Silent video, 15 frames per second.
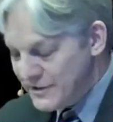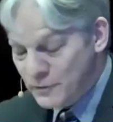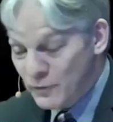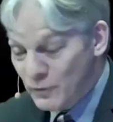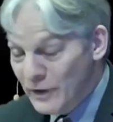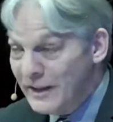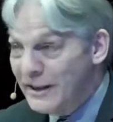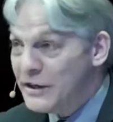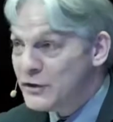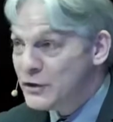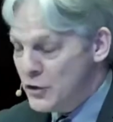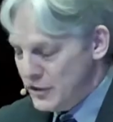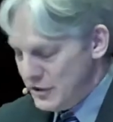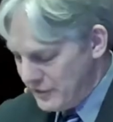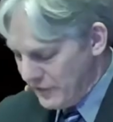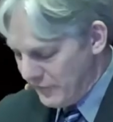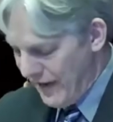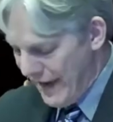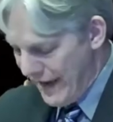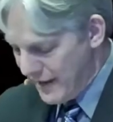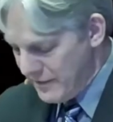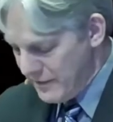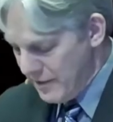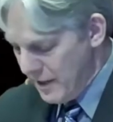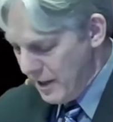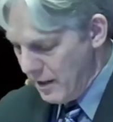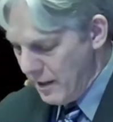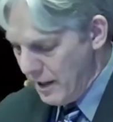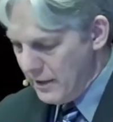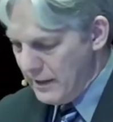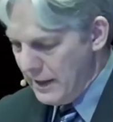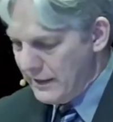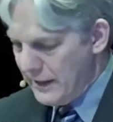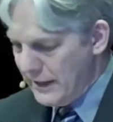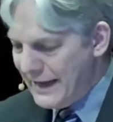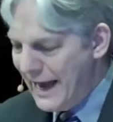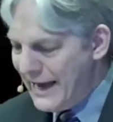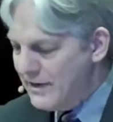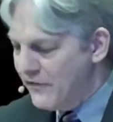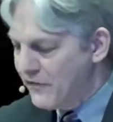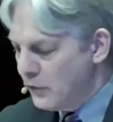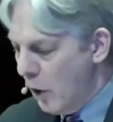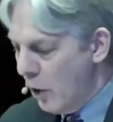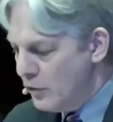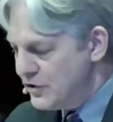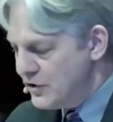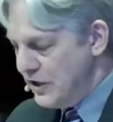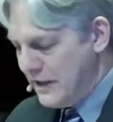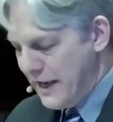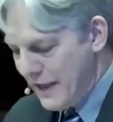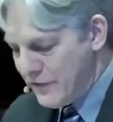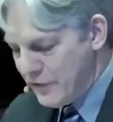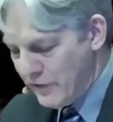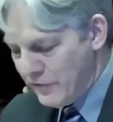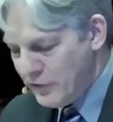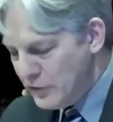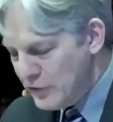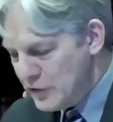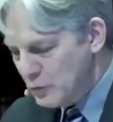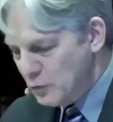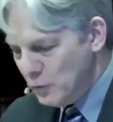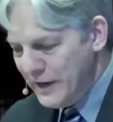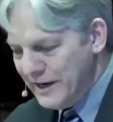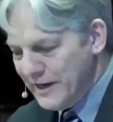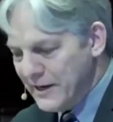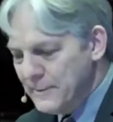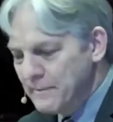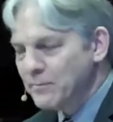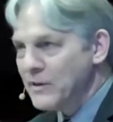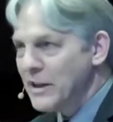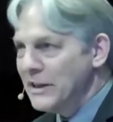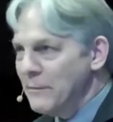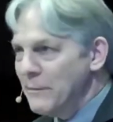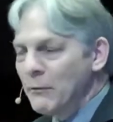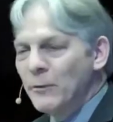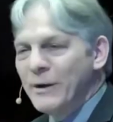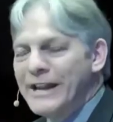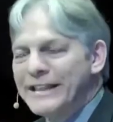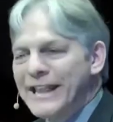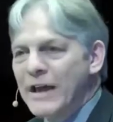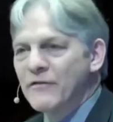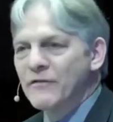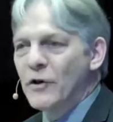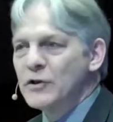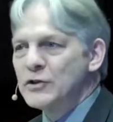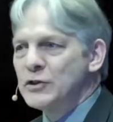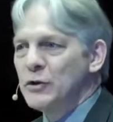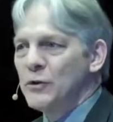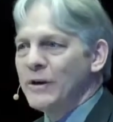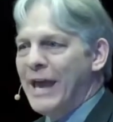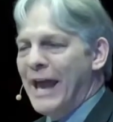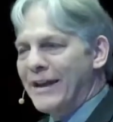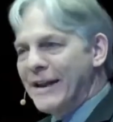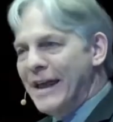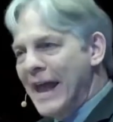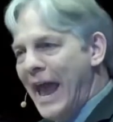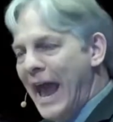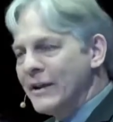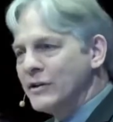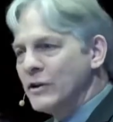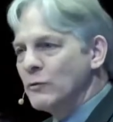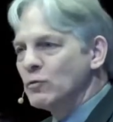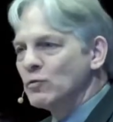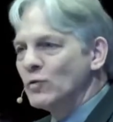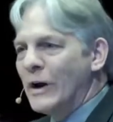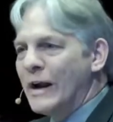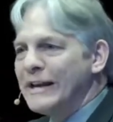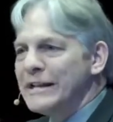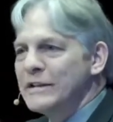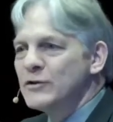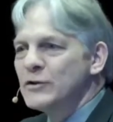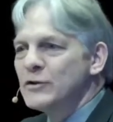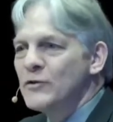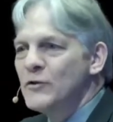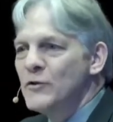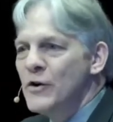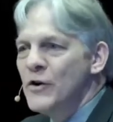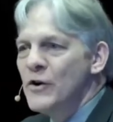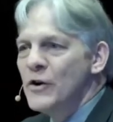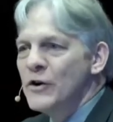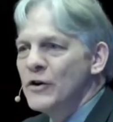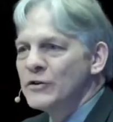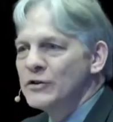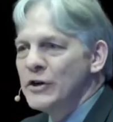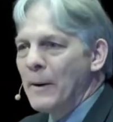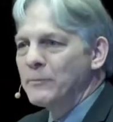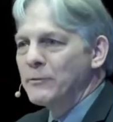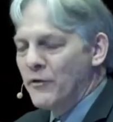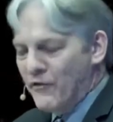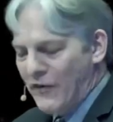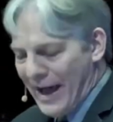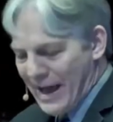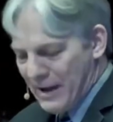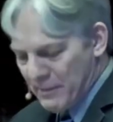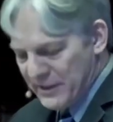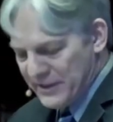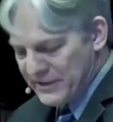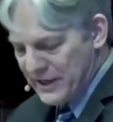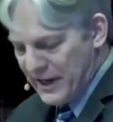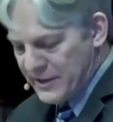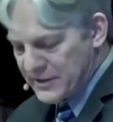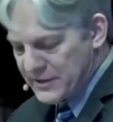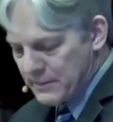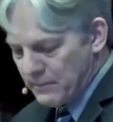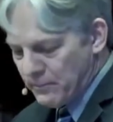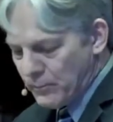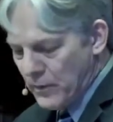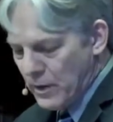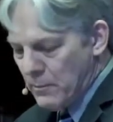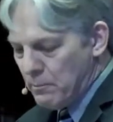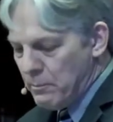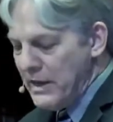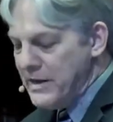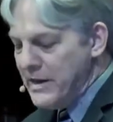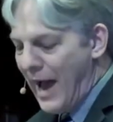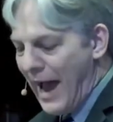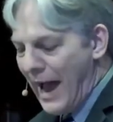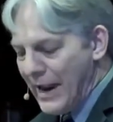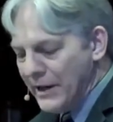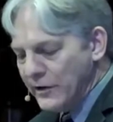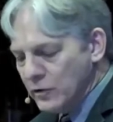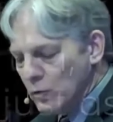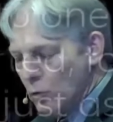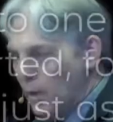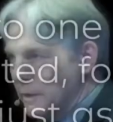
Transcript: this really shouldn't have had, uh, it, it, kind of flows together if you just read it. Let me read that verse to you again and then right into chapter 5. But it says, Be kind